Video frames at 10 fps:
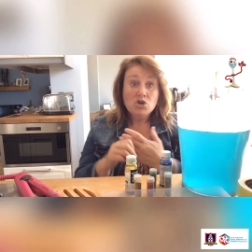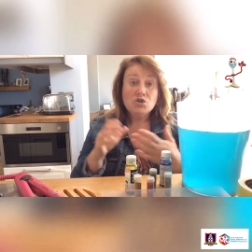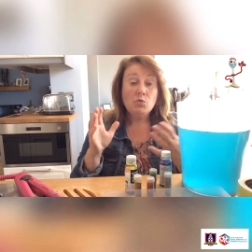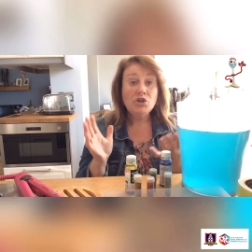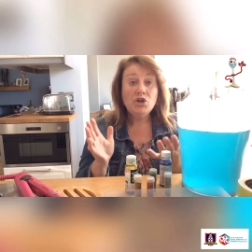
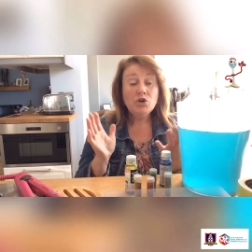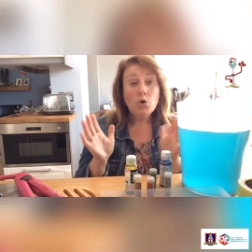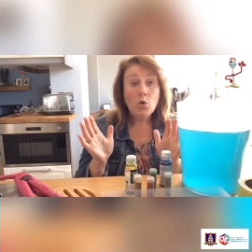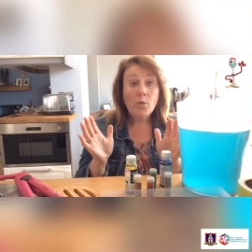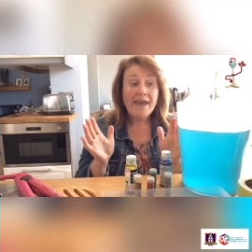So I want you to
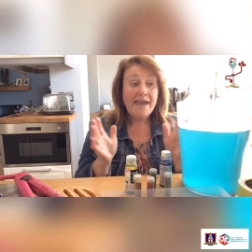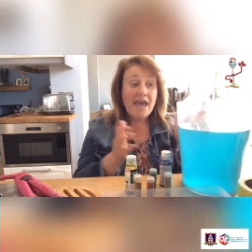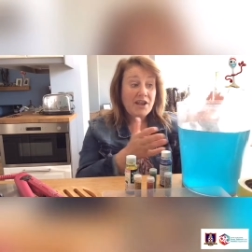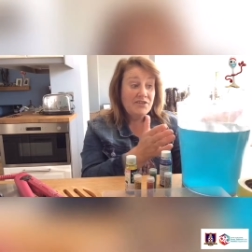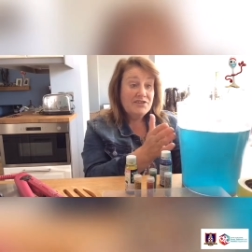go away
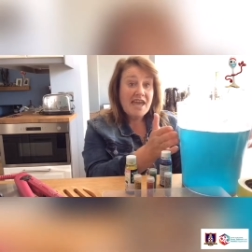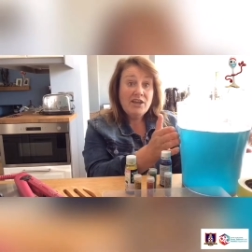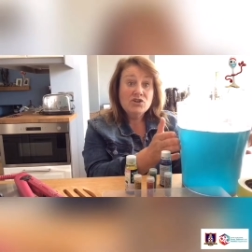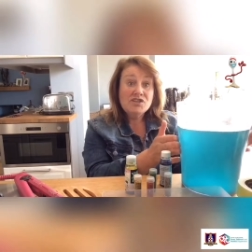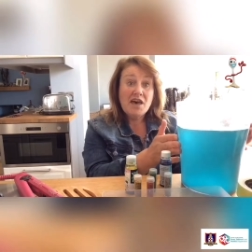and
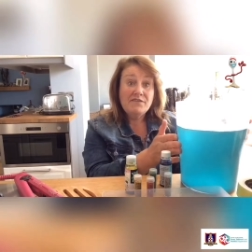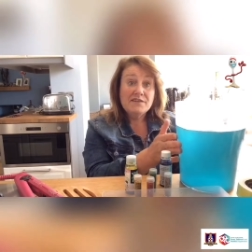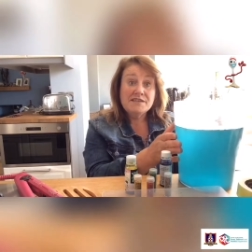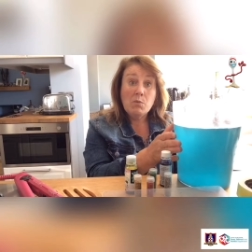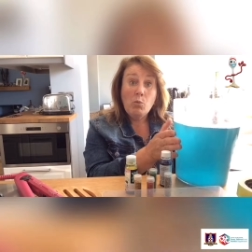get yourself
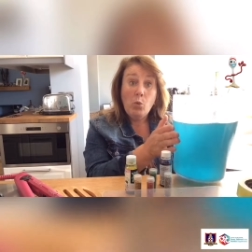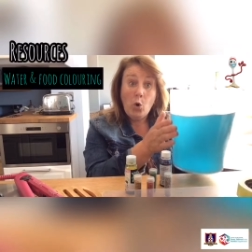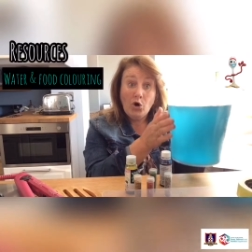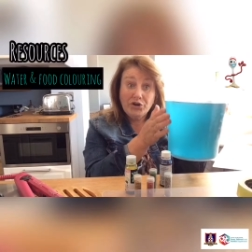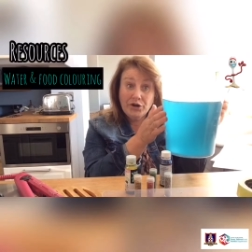some
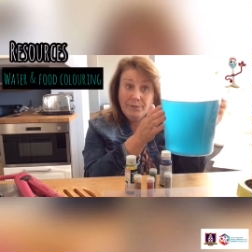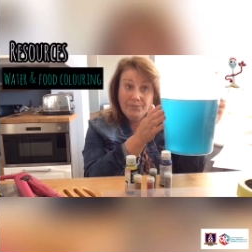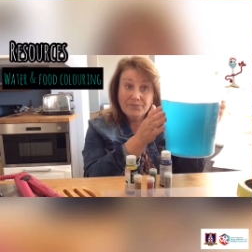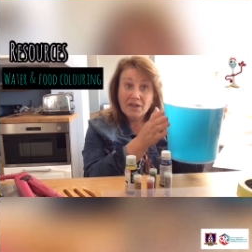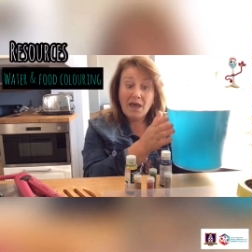water
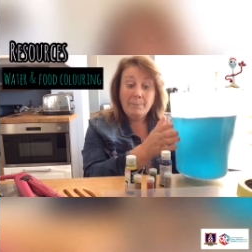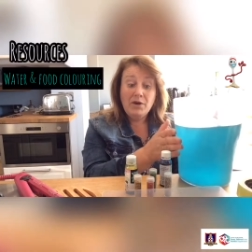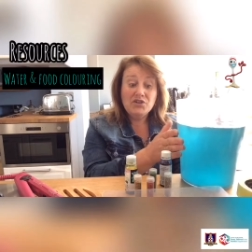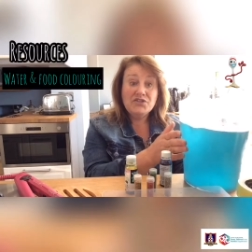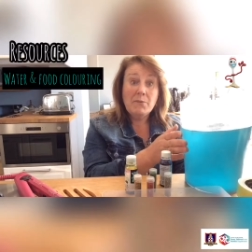and
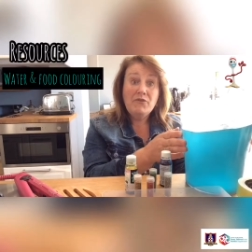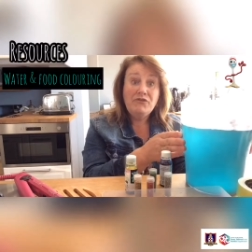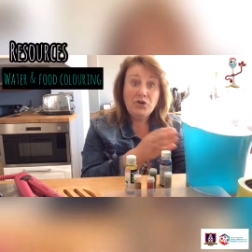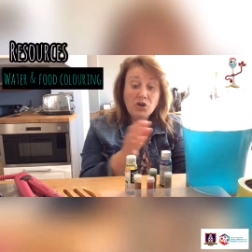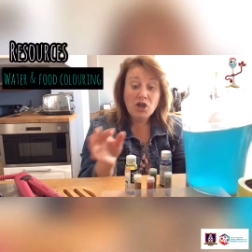put some
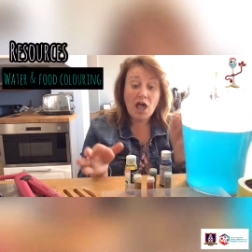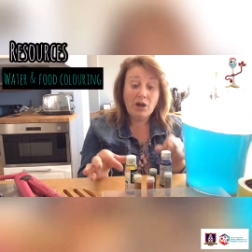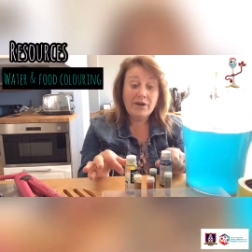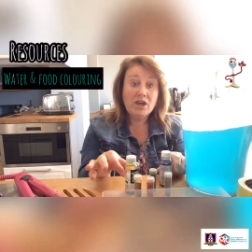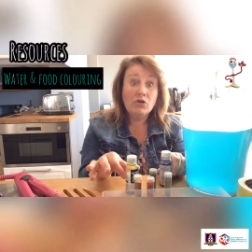food
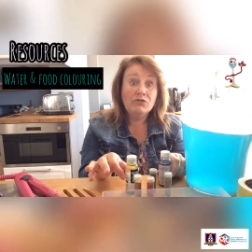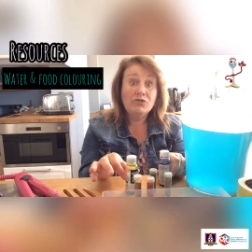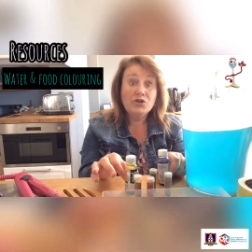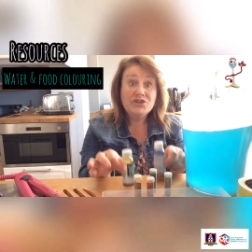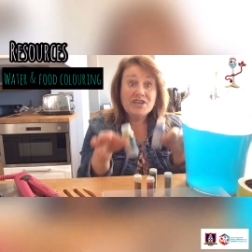colouring or
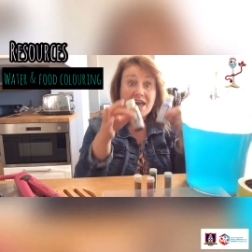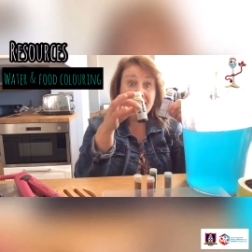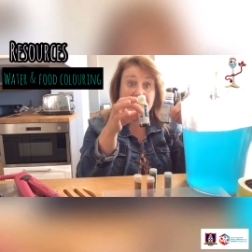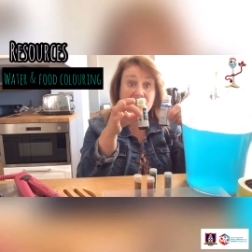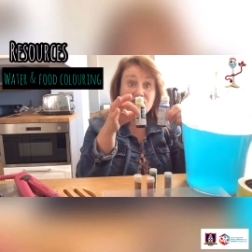food dye
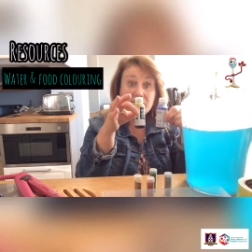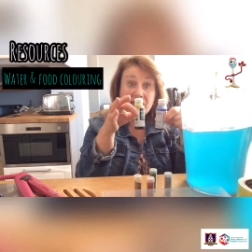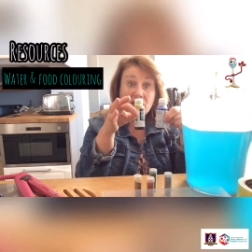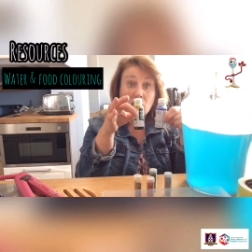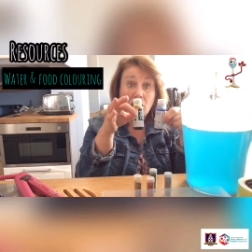in to
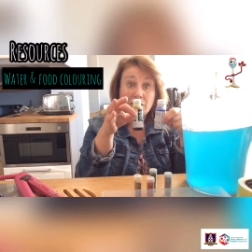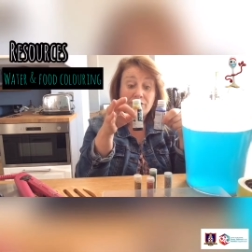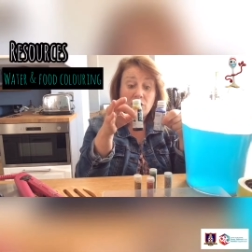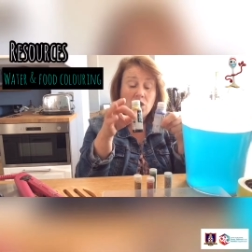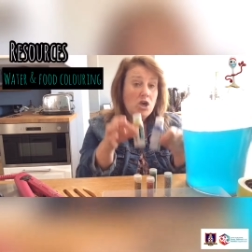make it
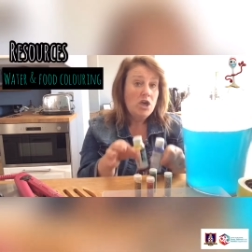colourful.